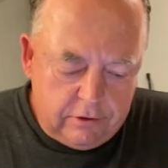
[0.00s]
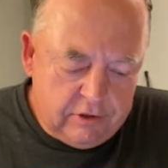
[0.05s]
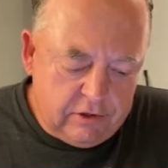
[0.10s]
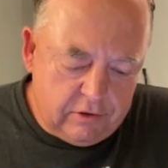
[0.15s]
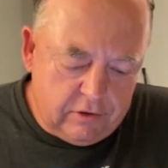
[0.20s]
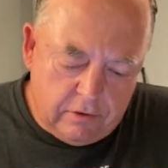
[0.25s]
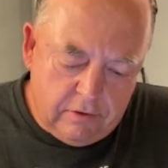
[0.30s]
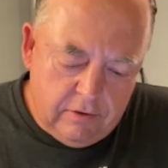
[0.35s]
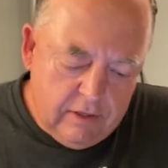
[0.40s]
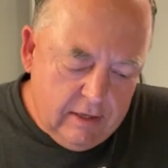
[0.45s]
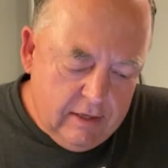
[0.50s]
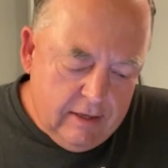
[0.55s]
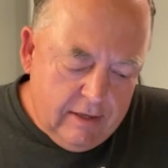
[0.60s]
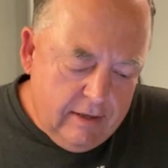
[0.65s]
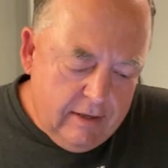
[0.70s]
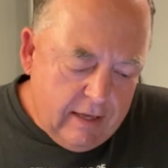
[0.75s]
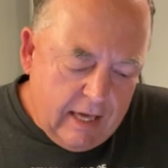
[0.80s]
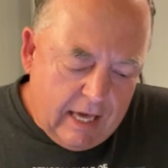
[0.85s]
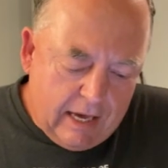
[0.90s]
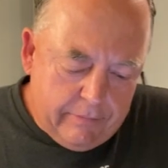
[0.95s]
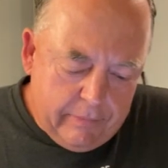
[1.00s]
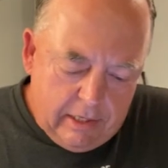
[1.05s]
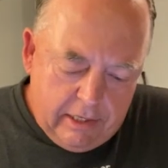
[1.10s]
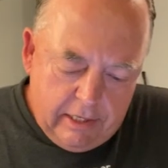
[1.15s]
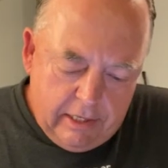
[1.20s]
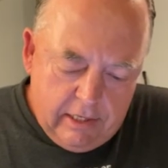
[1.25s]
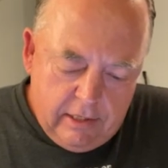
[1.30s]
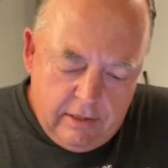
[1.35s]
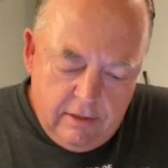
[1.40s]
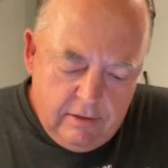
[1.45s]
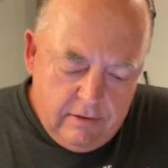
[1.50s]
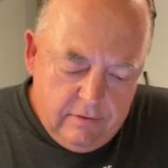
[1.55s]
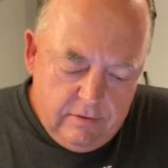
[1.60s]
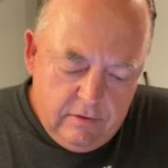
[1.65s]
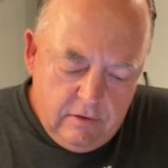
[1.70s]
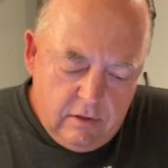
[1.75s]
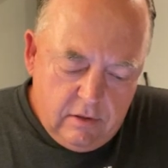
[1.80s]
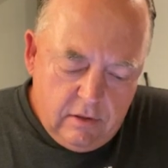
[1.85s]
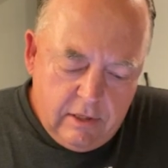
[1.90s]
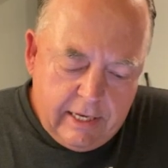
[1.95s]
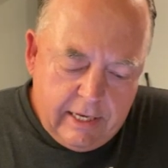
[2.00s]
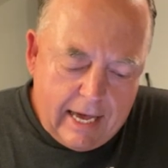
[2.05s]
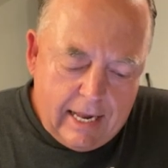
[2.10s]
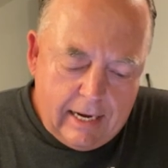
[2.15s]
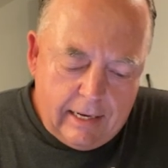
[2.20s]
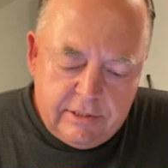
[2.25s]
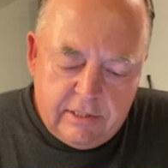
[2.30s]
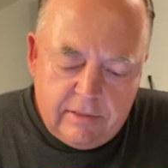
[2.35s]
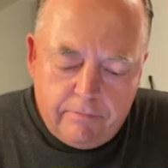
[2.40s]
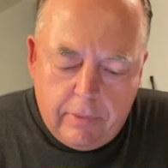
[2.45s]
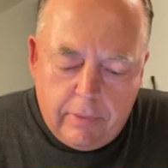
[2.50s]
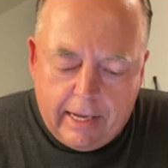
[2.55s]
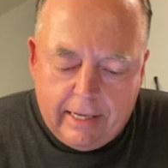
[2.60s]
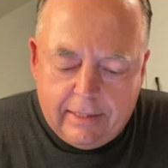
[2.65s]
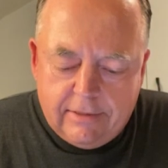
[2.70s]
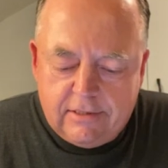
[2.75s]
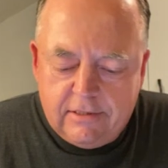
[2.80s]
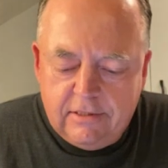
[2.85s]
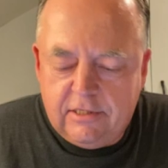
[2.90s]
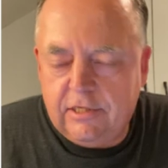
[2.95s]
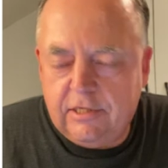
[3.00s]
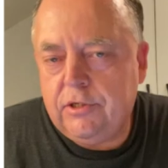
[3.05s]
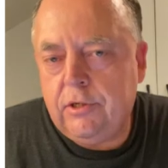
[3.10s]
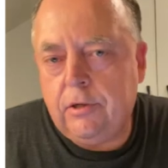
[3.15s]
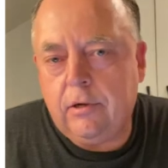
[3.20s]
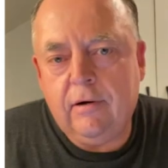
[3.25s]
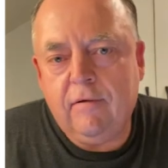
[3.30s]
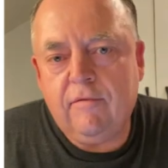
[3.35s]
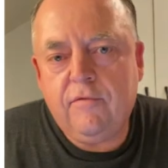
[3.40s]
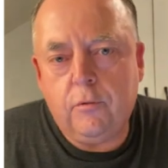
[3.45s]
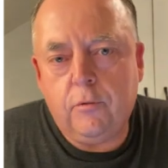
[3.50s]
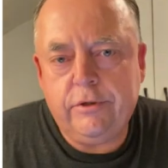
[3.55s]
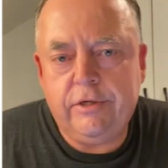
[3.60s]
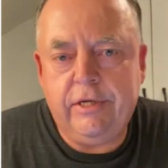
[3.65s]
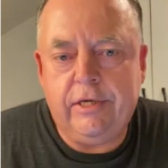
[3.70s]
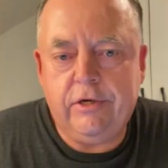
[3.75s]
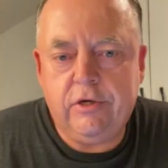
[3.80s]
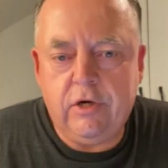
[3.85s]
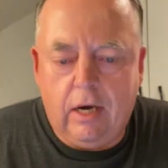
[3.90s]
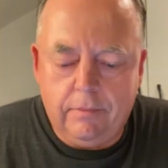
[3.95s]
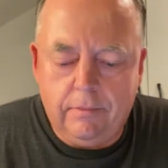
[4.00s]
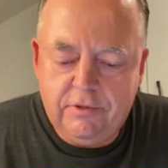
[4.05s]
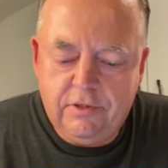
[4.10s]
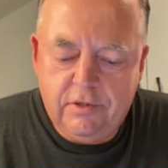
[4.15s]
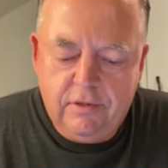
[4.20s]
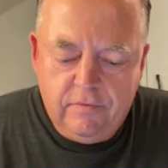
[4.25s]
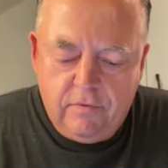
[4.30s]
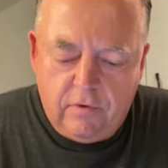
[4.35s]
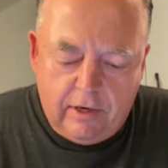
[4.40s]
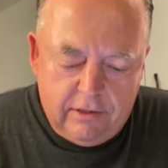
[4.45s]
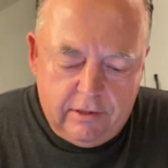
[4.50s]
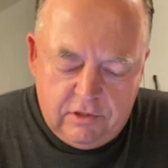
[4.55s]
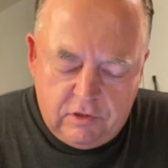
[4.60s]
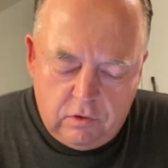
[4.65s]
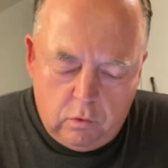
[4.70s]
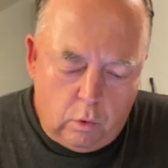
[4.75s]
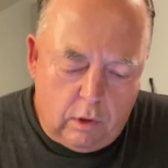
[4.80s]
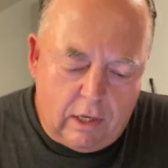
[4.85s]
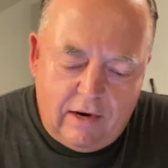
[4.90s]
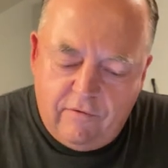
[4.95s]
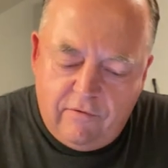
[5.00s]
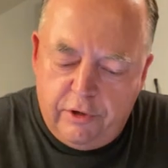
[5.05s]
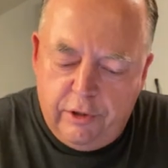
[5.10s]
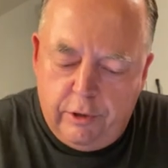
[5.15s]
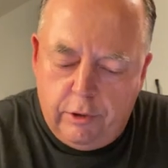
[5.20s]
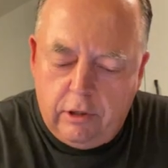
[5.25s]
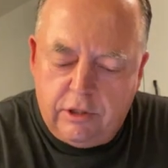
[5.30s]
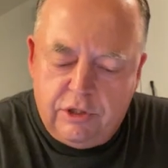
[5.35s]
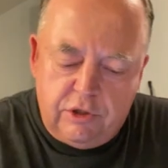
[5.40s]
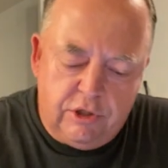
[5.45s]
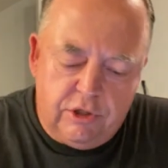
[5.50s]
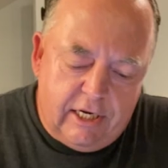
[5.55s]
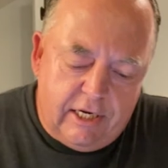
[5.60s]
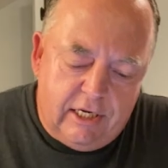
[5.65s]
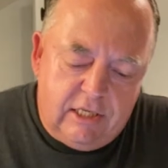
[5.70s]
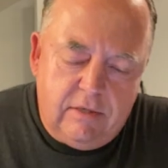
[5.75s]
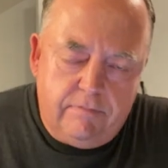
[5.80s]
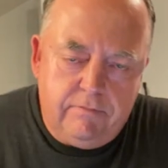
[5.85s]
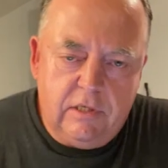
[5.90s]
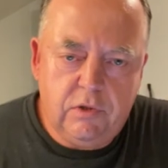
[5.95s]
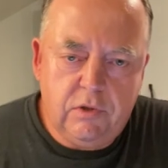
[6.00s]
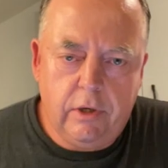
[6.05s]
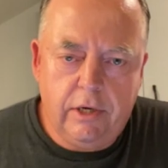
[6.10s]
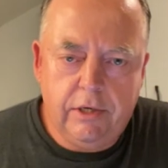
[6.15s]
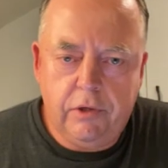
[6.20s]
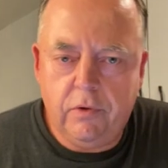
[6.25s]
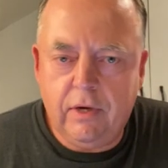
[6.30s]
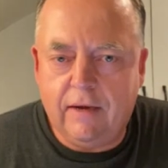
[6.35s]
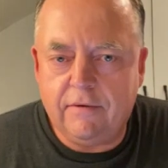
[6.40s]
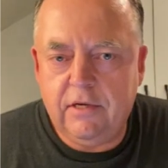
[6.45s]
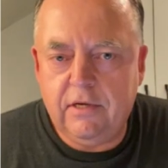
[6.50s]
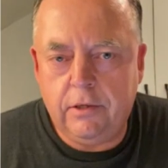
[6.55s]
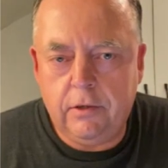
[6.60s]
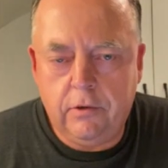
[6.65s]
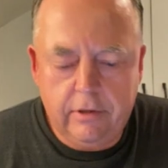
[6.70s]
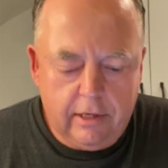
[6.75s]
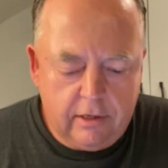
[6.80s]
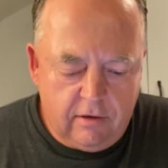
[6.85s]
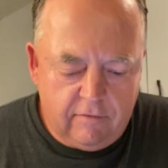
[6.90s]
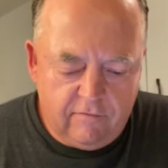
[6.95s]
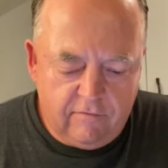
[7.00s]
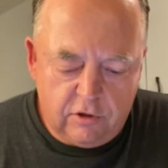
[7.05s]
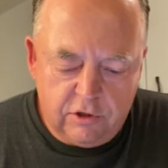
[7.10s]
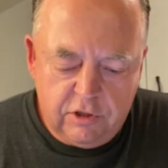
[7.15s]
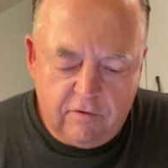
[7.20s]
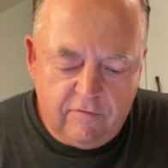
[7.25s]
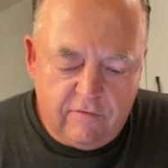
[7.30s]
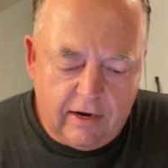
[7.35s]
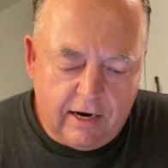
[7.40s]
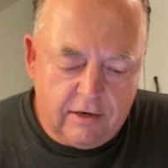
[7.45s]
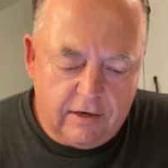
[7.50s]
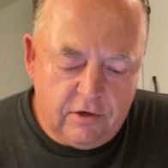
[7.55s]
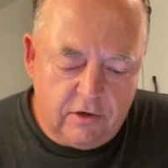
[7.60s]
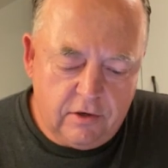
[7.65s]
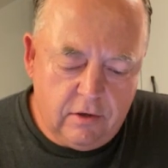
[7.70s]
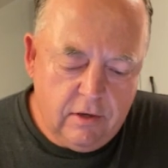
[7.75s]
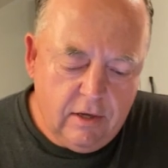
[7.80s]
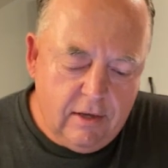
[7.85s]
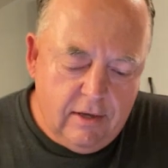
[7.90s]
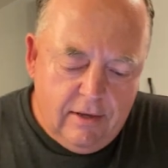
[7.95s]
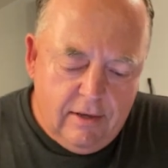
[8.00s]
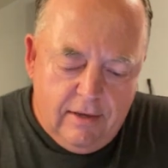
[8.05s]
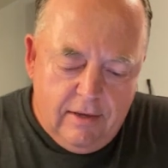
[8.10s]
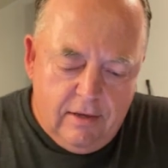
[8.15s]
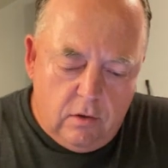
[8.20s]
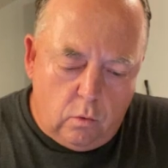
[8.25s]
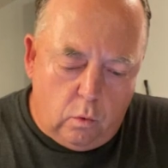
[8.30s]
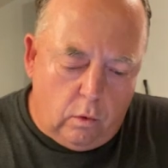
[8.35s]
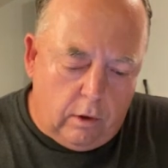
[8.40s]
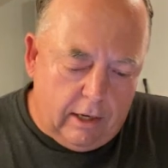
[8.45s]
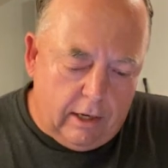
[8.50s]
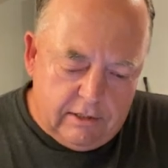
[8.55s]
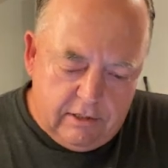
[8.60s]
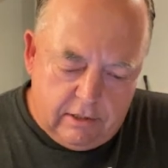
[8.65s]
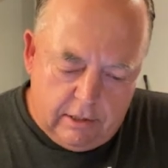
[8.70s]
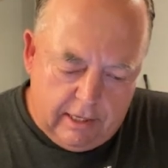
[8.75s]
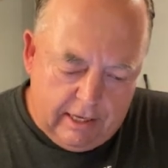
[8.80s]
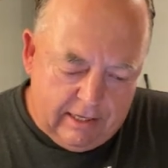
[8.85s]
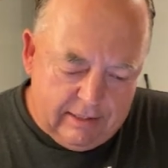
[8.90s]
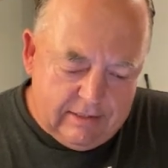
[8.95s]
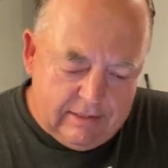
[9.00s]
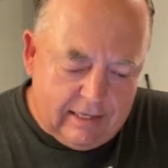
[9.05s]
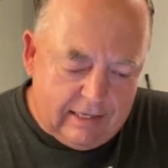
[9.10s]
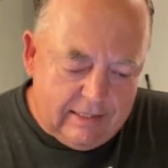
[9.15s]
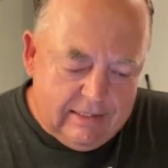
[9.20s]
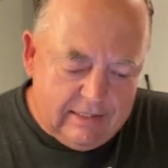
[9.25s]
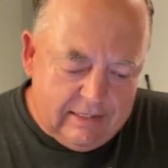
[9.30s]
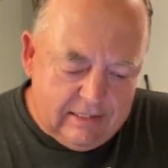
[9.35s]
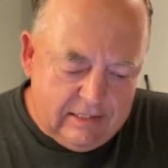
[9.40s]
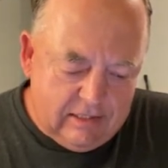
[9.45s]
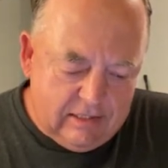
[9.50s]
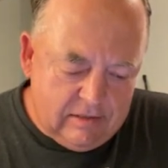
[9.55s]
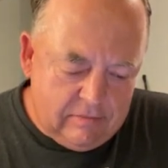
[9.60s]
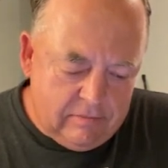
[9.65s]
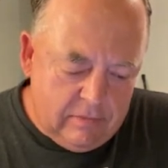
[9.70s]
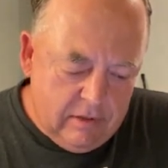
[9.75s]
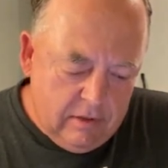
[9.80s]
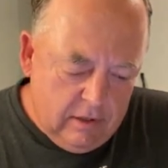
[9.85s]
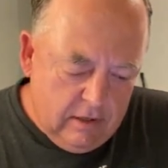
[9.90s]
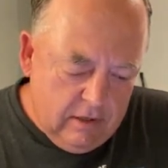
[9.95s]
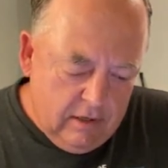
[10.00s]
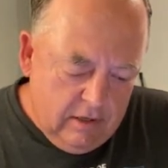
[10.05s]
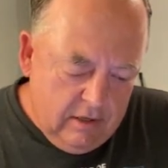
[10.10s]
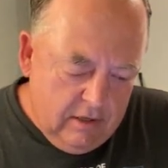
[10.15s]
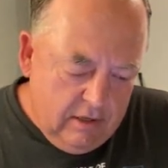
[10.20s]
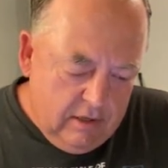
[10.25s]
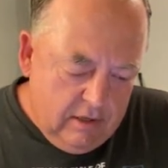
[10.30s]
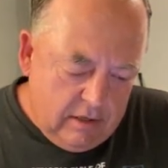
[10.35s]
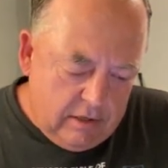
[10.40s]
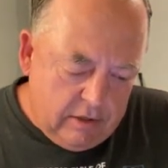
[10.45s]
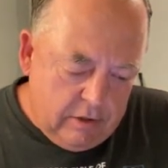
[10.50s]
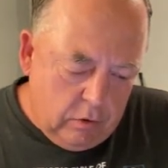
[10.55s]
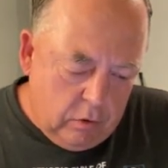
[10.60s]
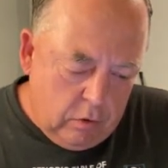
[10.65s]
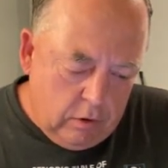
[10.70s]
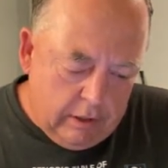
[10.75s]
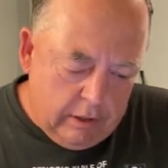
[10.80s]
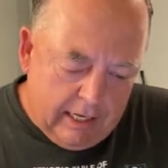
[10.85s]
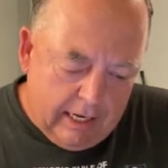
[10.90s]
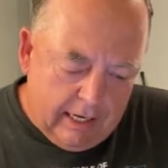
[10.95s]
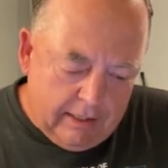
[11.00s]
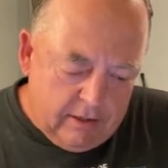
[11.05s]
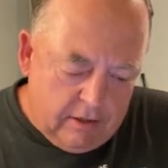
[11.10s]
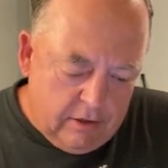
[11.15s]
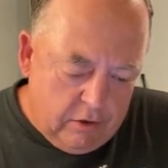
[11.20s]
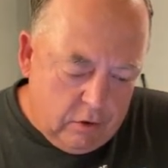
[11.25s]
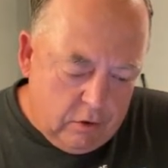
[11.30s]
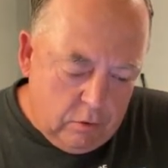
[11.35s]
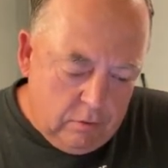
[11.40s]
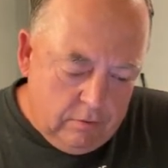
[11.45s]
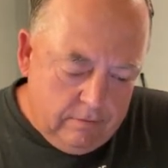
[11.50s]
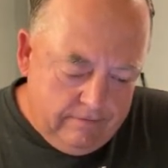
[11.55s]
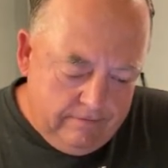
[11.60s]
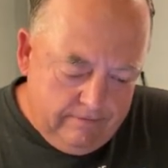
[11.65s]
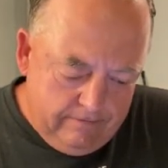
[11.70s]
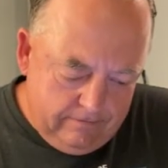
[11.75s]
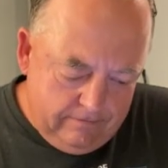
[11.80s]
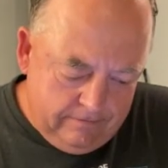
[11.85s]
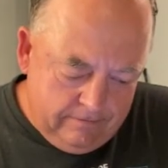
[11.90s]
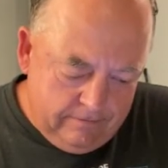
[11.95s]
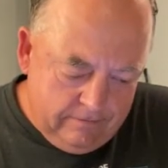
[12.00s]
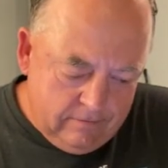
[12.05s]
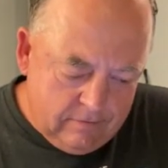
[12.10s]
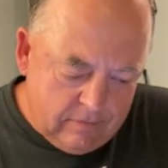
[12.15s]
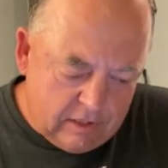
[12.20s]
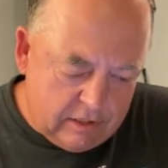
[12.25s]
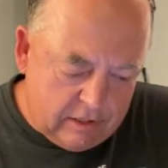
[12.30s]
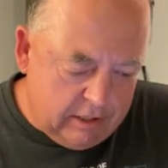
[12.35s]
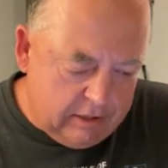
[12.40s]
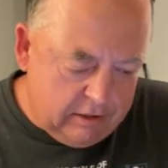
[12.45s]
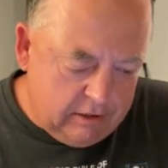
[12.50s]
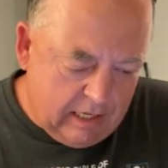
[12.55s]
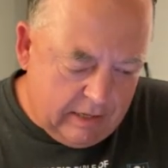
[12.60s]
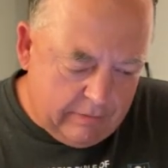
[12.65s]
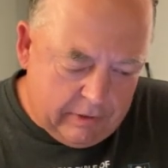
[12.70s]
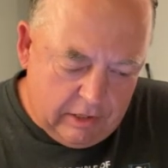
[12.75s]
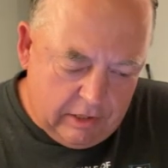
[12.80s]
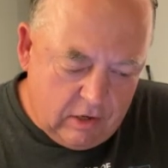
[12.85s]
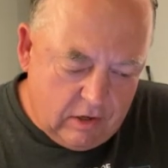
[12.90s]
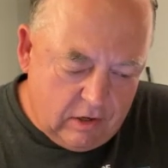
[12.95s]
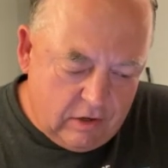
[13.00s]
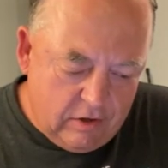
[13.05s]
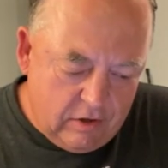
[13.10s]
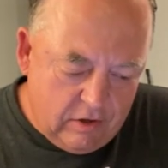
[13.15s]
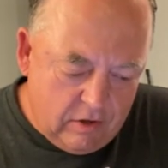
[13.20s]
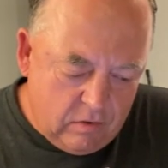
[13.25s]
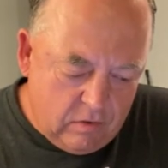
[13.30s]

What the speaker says: So how many gallons and pints is 614 cups, right? So whatever unit you're changing between, you have to know that conversion factor, whereas in the SI system, you only have to know these. How many are there?